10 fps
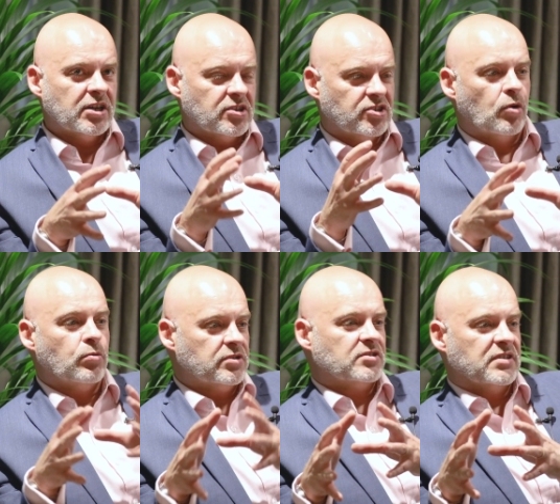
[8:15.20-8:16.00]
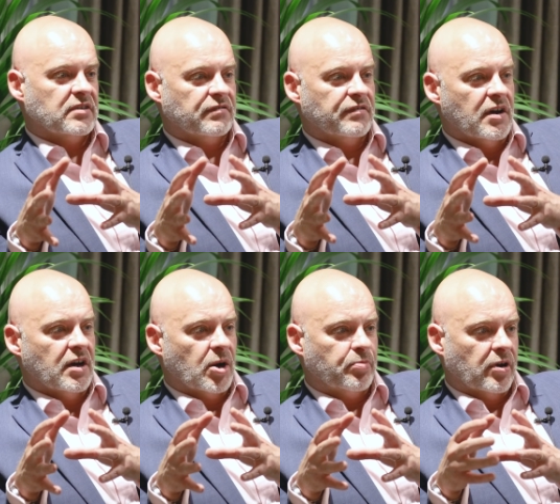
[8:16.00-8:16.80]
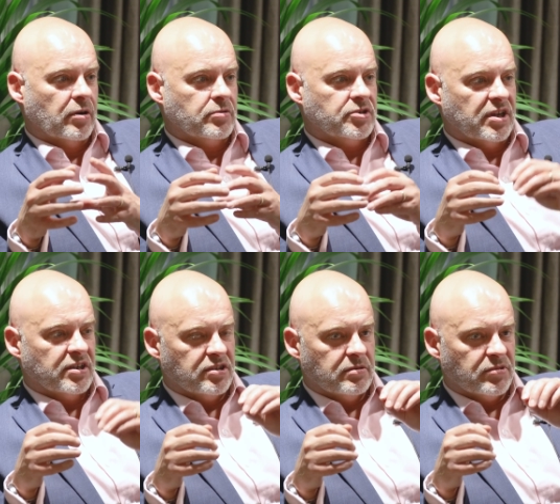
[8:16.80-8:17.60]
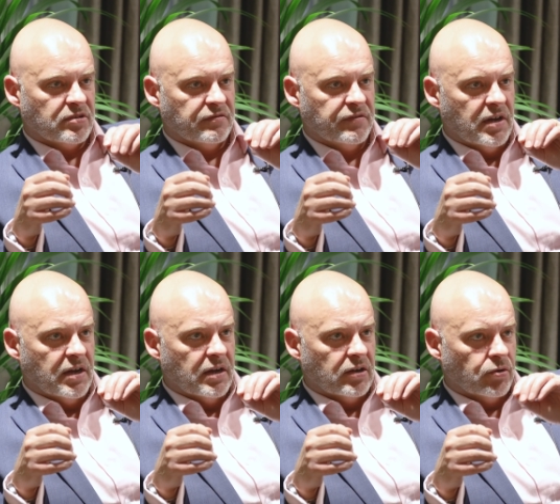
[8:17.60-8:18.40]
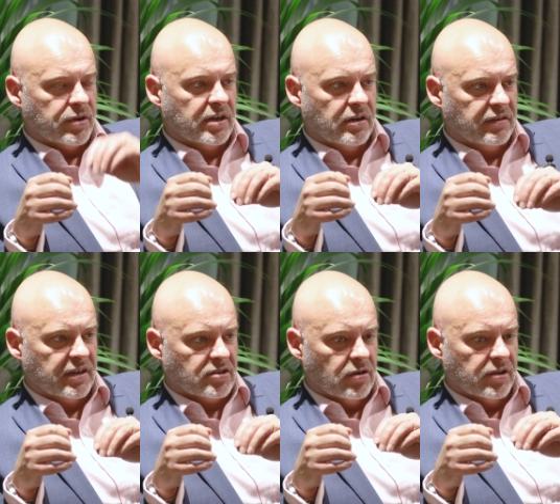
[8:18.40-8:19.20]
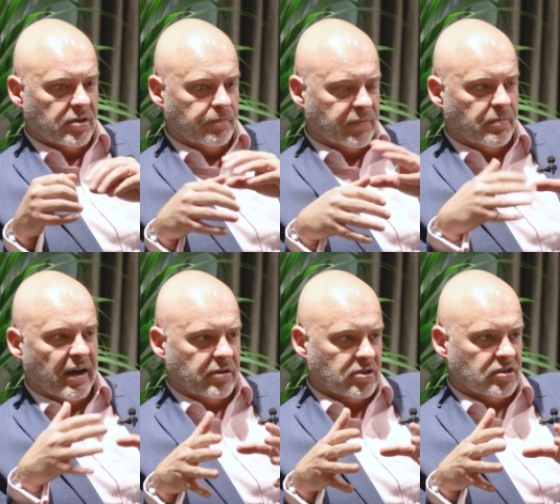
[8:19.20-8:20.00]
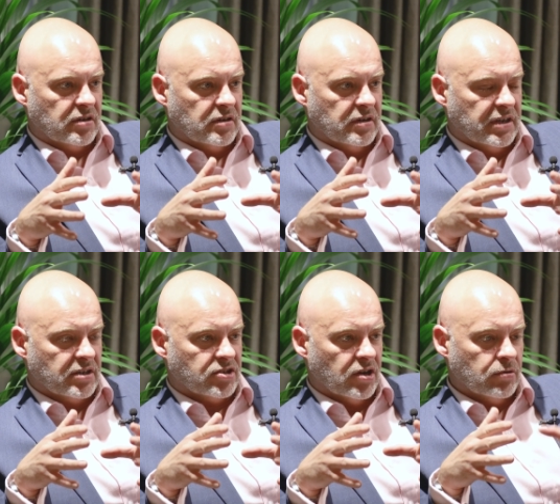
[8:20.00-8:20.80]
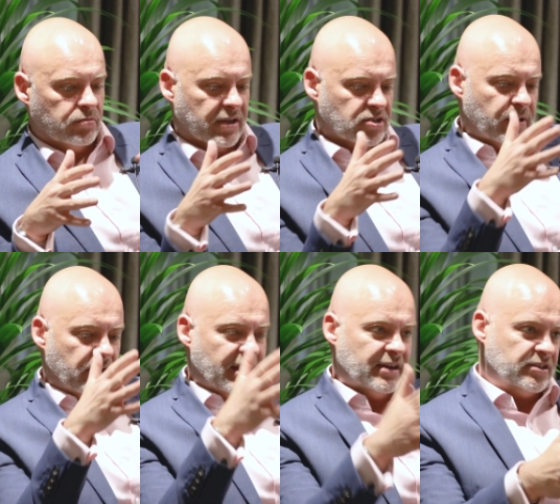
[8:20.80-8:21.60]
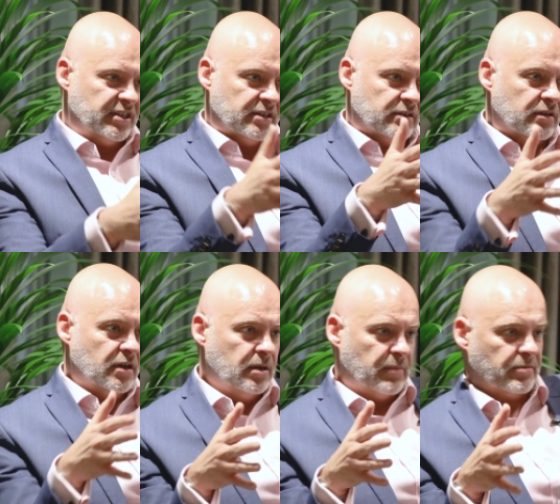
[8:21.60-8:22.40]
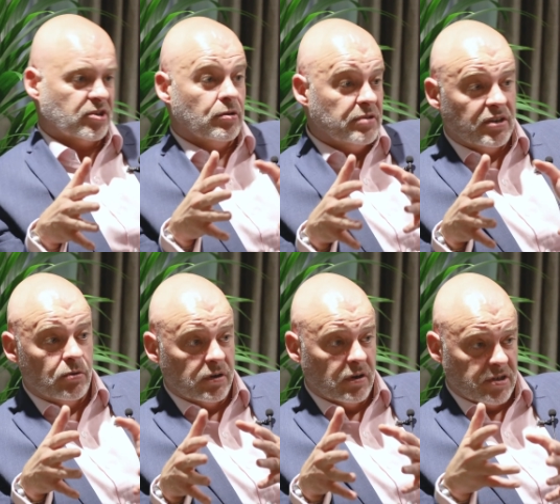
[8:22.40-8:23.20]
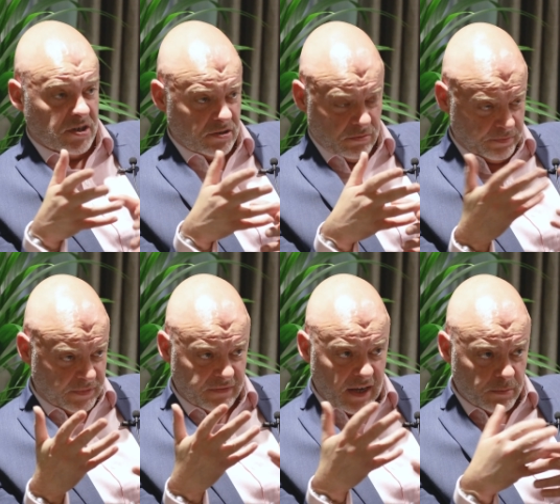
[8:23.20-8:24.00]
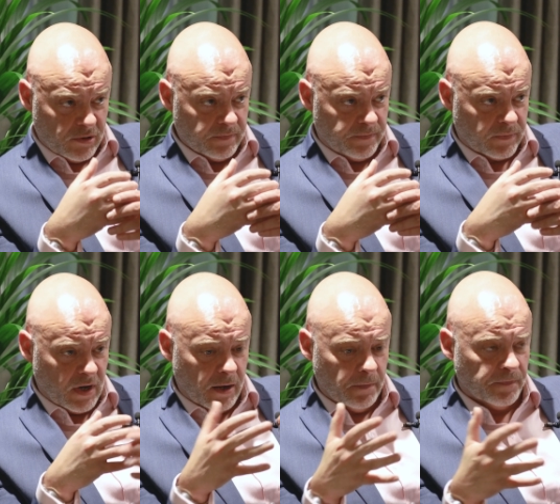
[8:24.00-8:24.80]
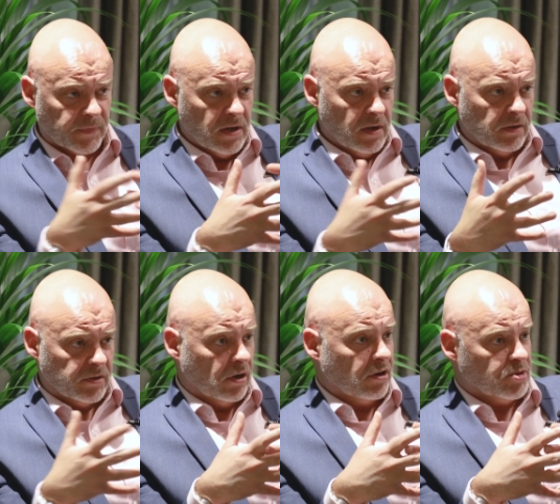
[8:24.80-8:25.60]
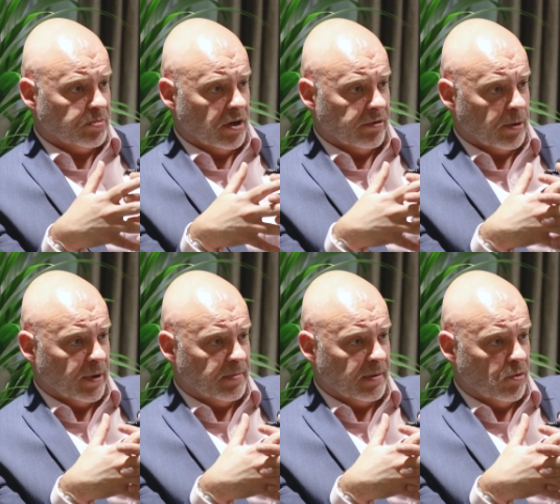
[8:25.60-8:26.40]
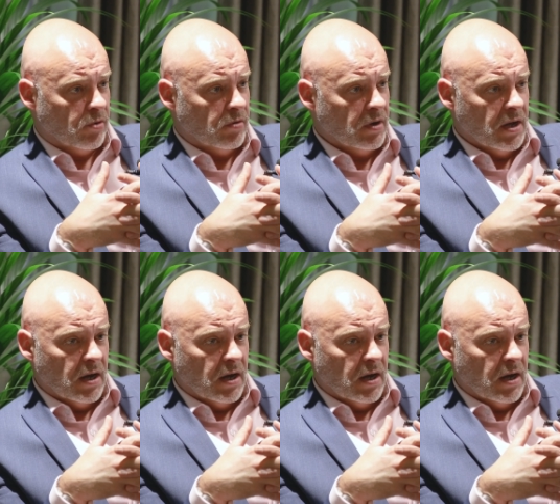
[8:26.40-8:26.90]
consultative approach in terms of looking at things like the barriers to learning. So that's where L&D and perhaps OD, organisational development, the lines are blurring a wee bit more.